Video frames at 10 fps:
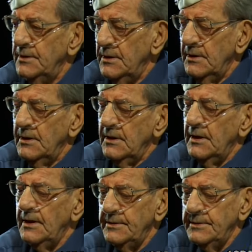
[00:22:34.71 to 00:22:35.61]
on
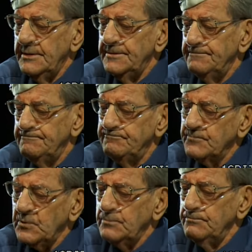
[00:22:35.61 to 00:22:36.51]

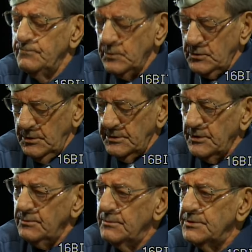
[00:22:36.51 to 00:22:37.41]
the, on the uh,
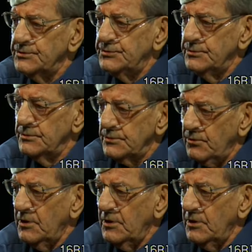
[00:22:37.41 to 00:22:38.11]
cross